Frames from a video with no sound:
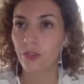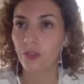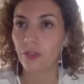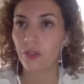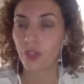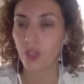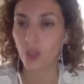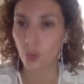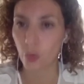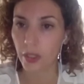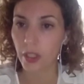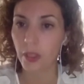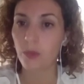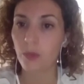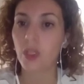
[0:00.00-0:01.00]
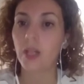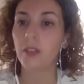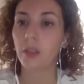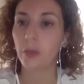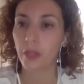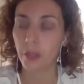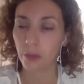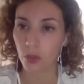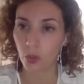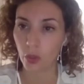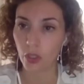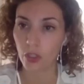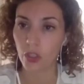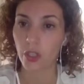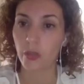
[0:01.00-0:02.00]
footage with him, traveling with him to
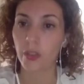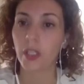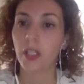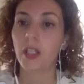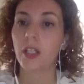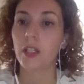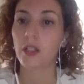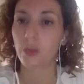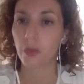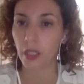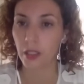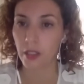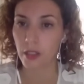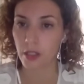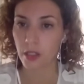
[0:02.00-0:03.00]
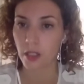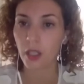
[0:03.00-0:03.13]
Algeria, as well as